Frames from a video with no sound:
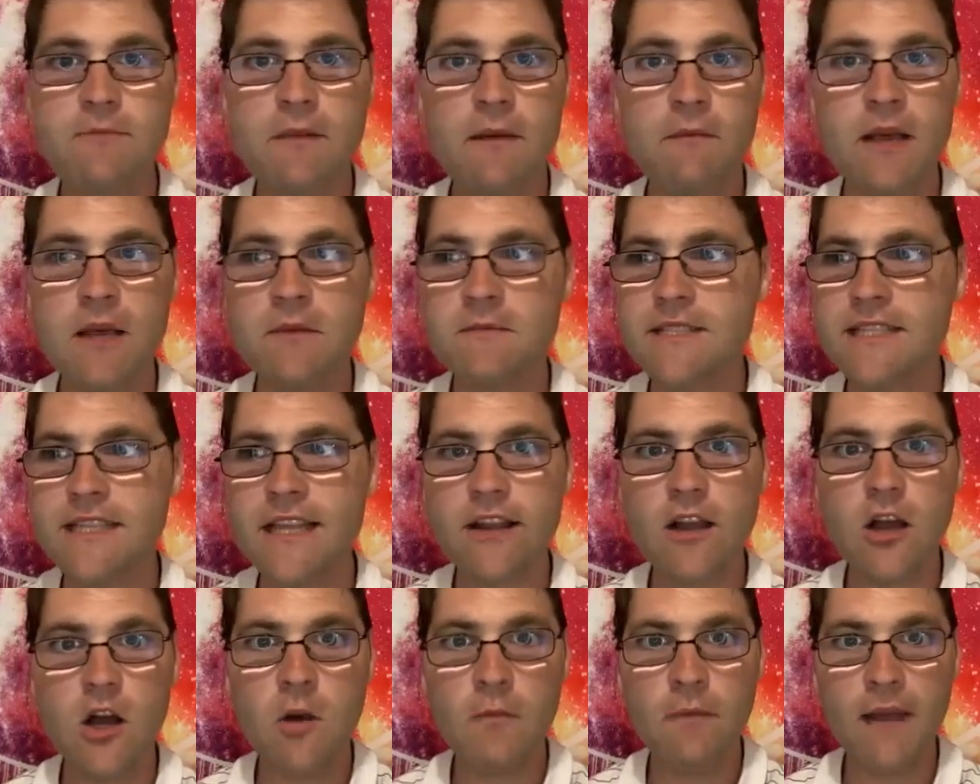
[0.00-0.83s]
My mom was
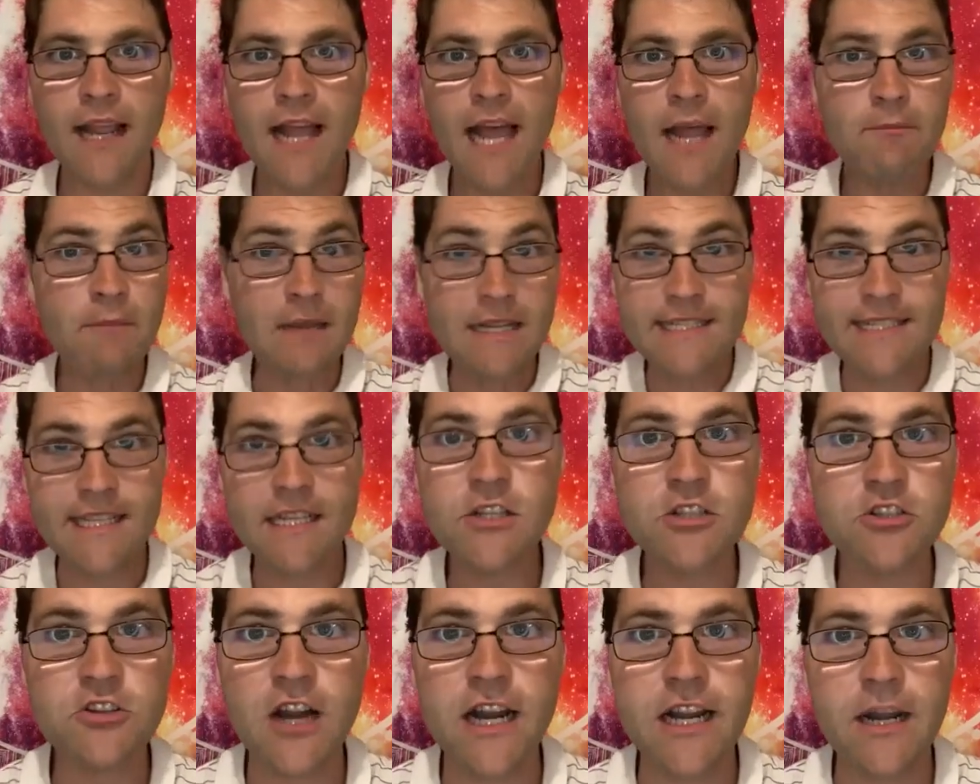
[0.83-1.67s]
like, "Oh my god, my
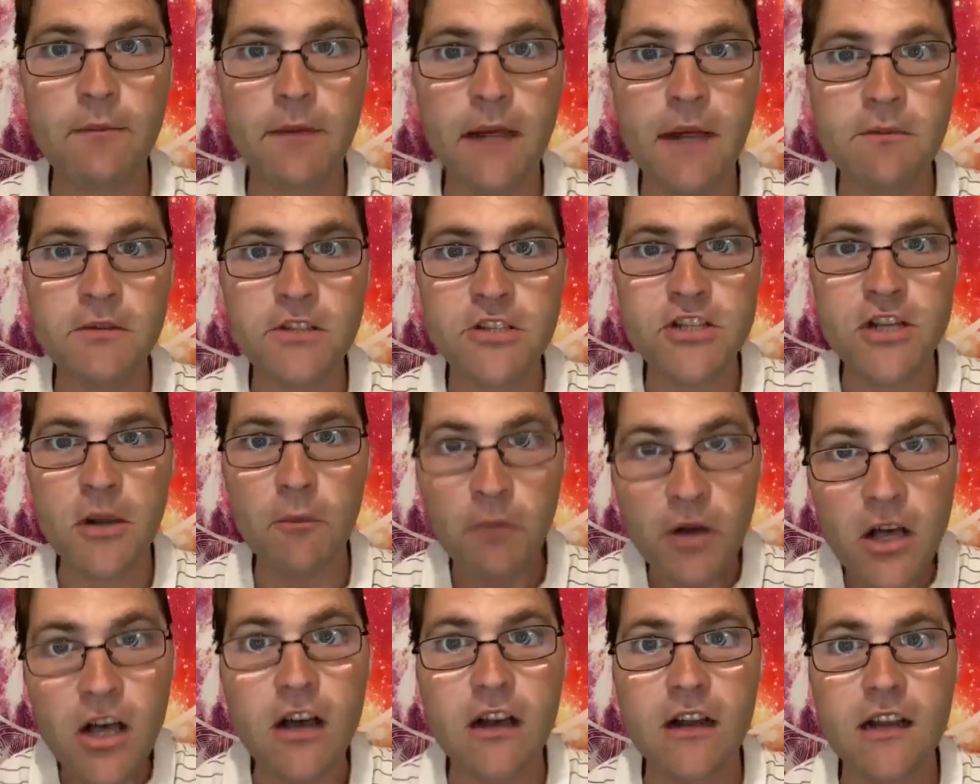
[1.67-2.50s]
son's trying to publish a
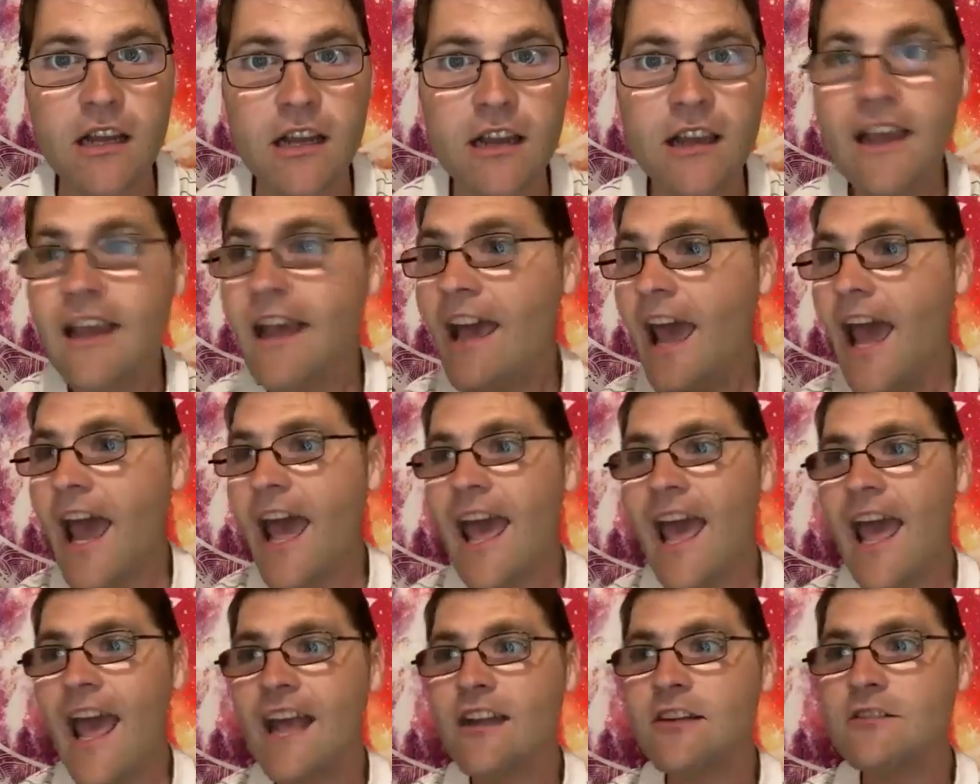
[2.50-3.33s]
book."
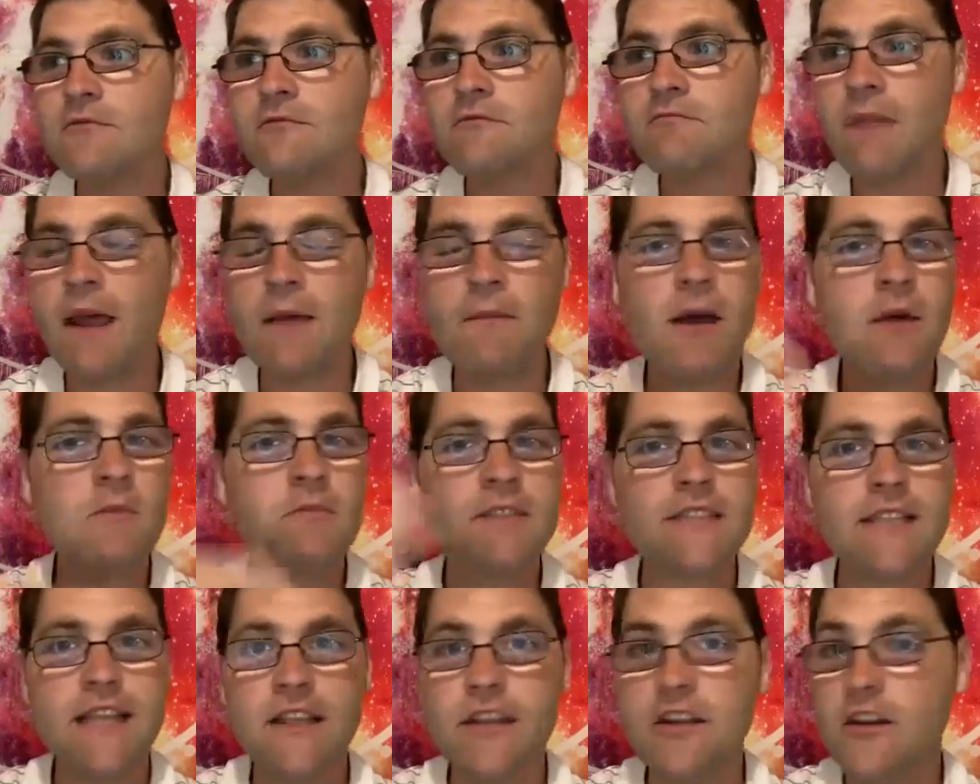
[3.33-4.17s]
And my mom
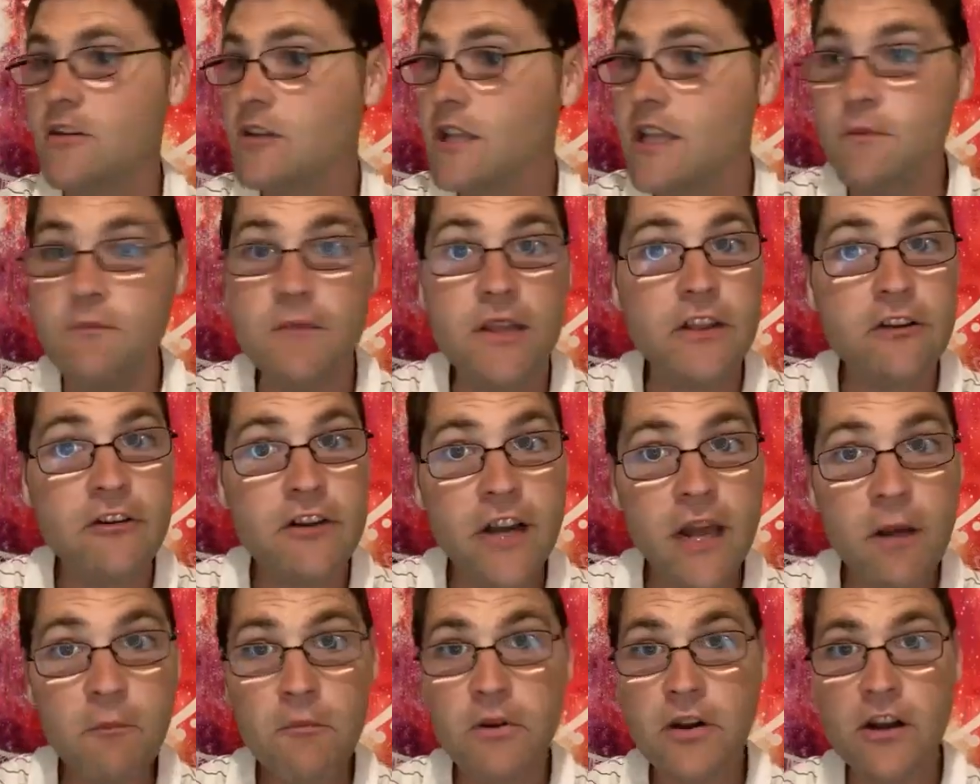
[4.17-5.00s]
was like, "You know, give me your
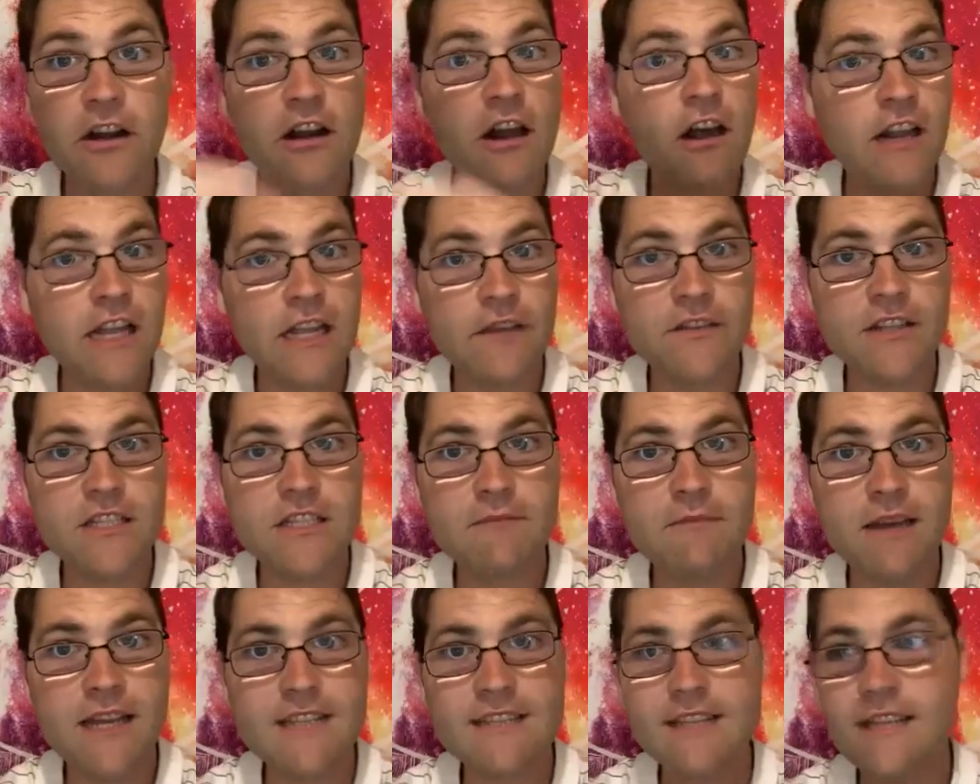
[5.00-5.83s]
number and I'll give it to
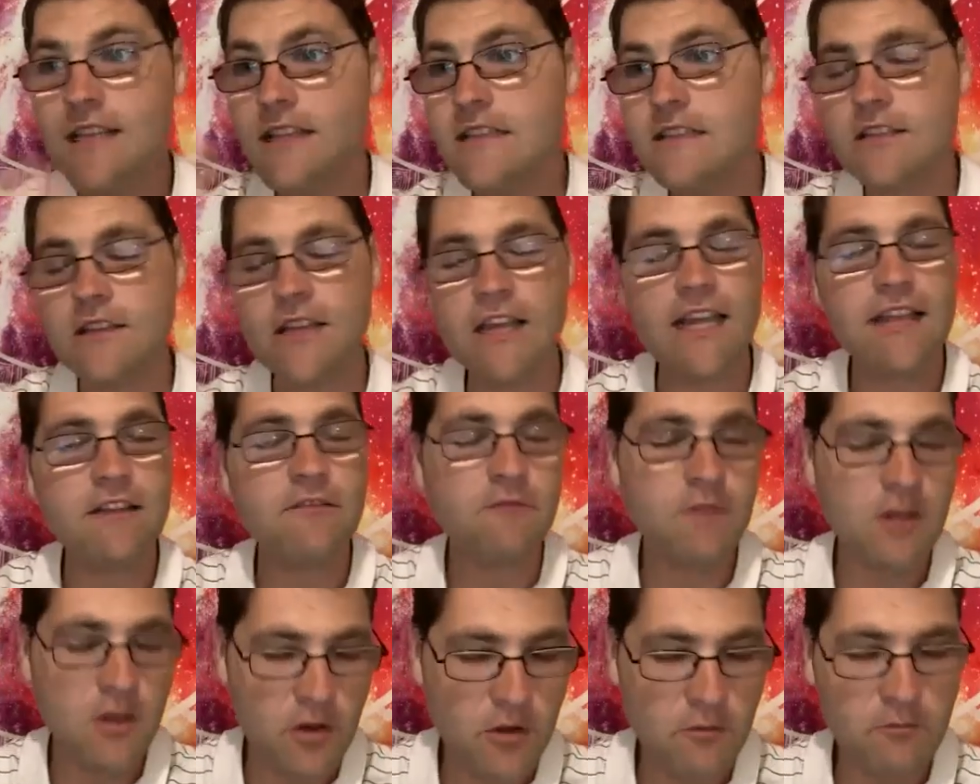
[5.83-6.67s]
my son." So I,
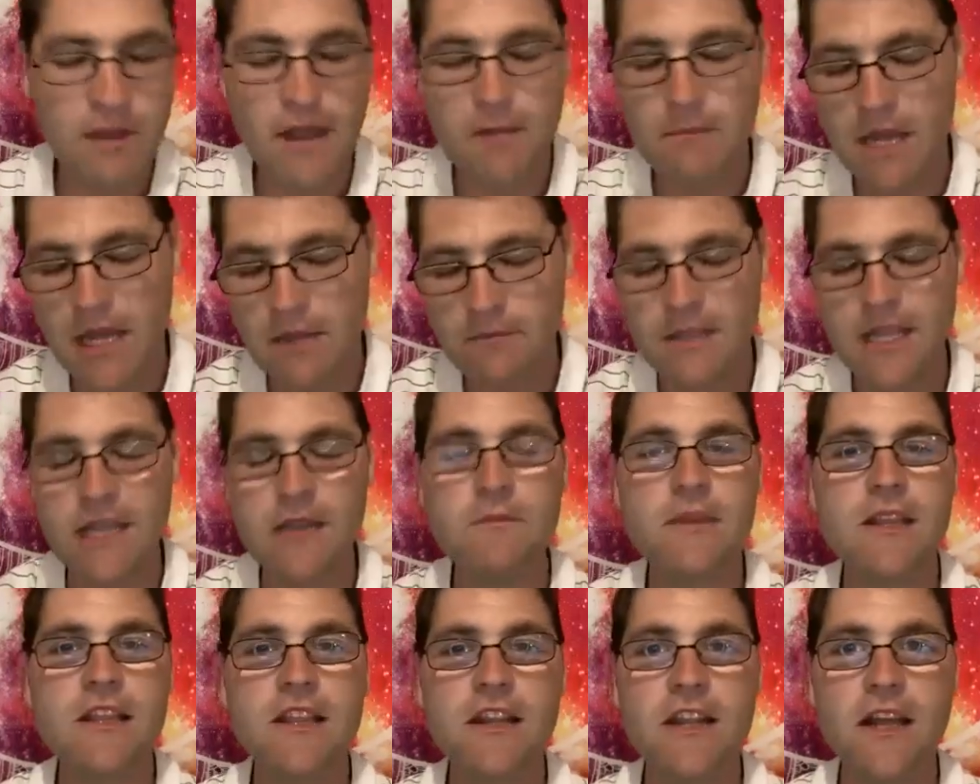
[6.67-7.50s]
you know, my mom gave
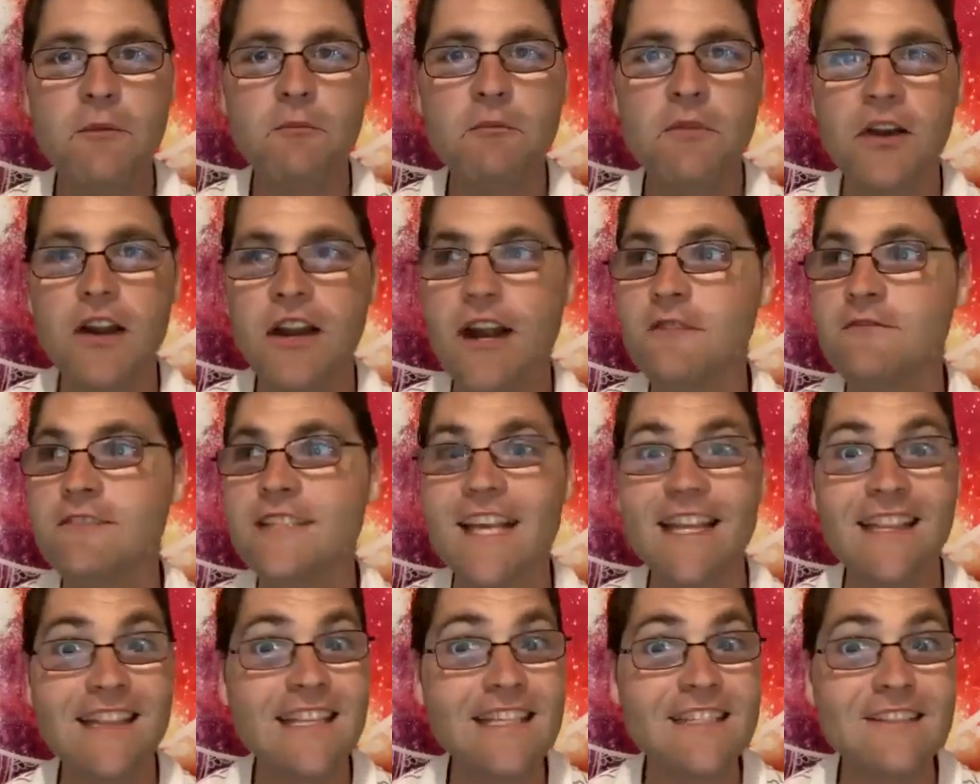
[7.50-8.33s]
me the number and I was
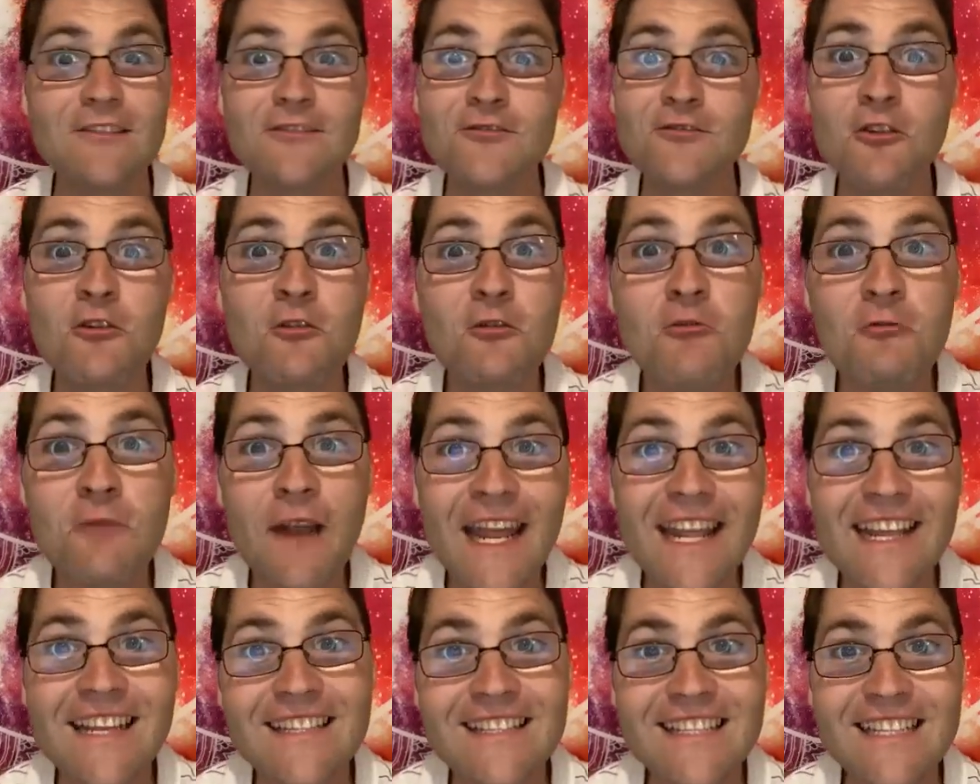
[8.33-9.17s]
like, "This is
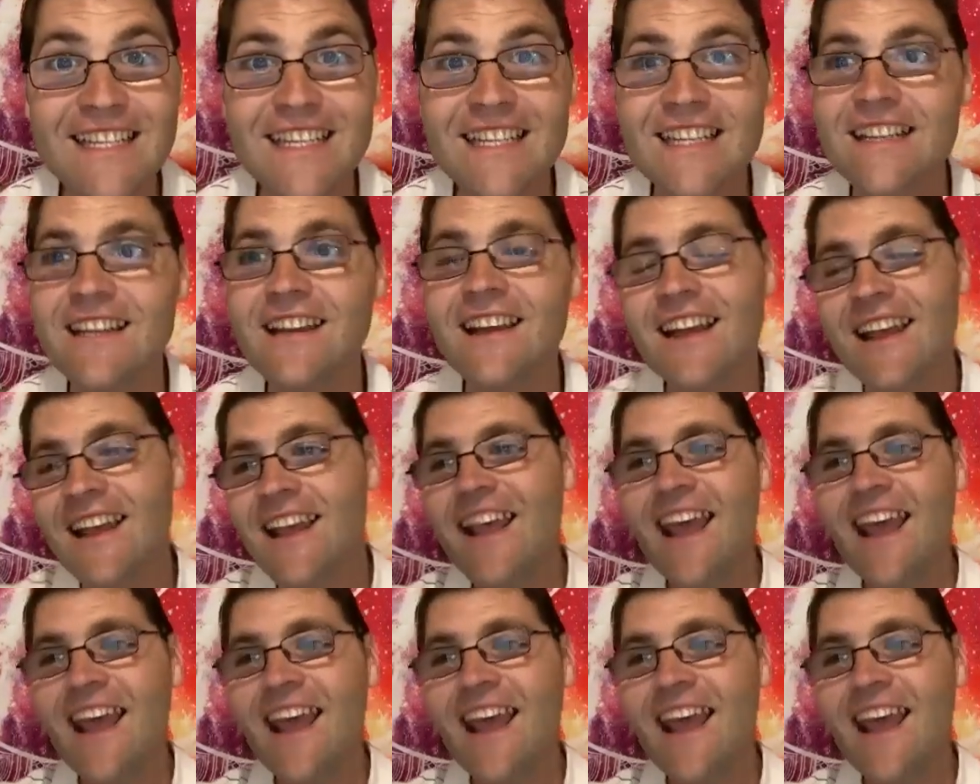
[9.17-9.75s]
crazy."